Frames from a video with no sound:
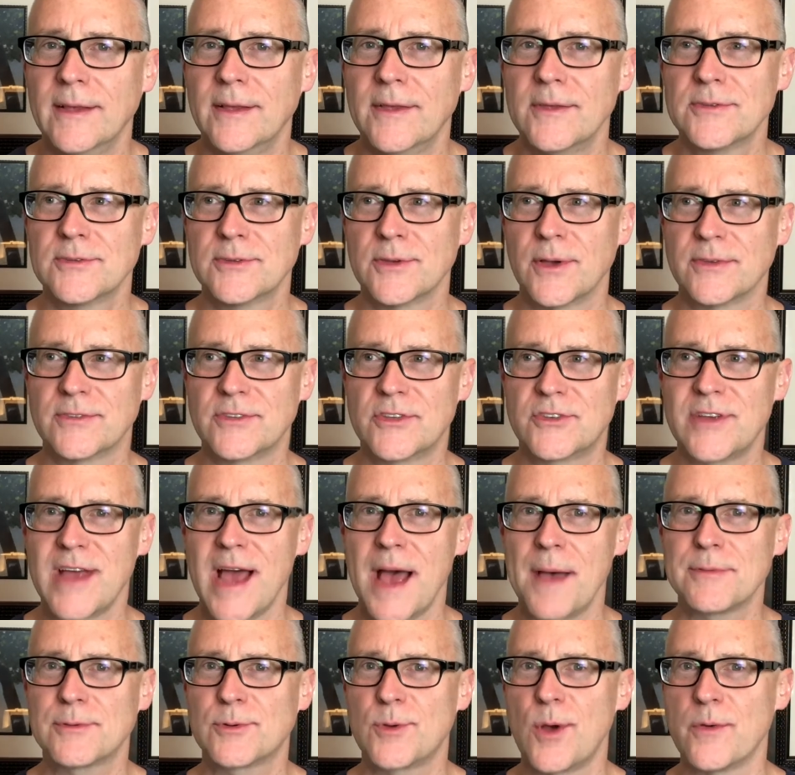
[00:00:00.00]
So if the
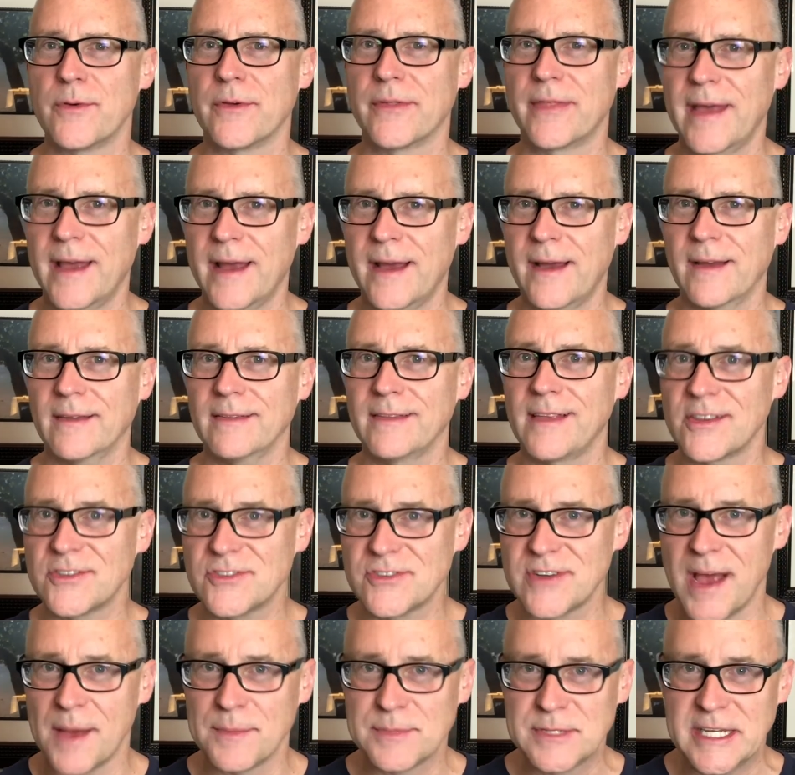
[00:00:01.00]
jobs go over there, less
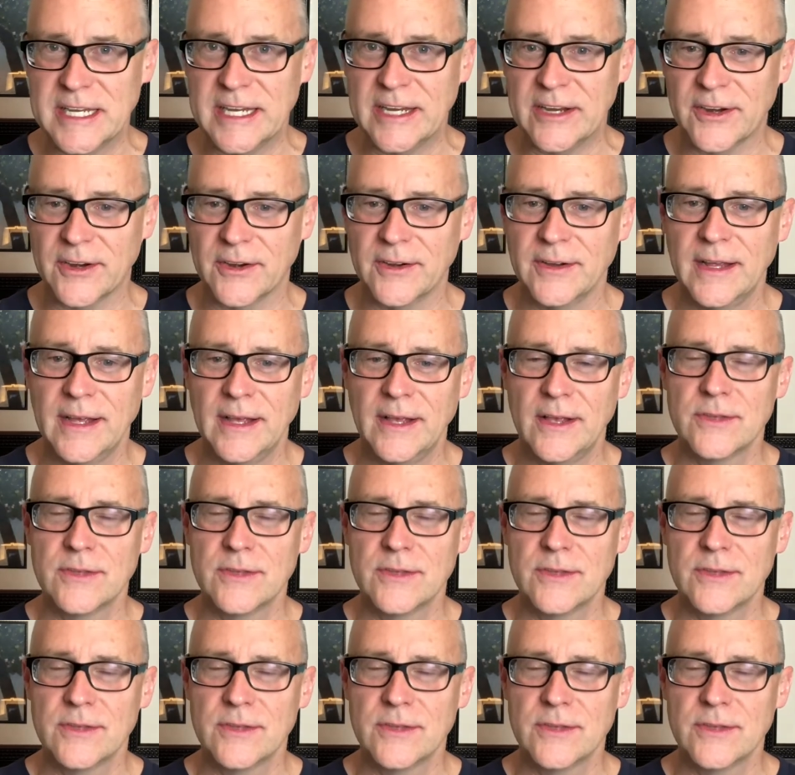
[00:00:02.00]
jobs here.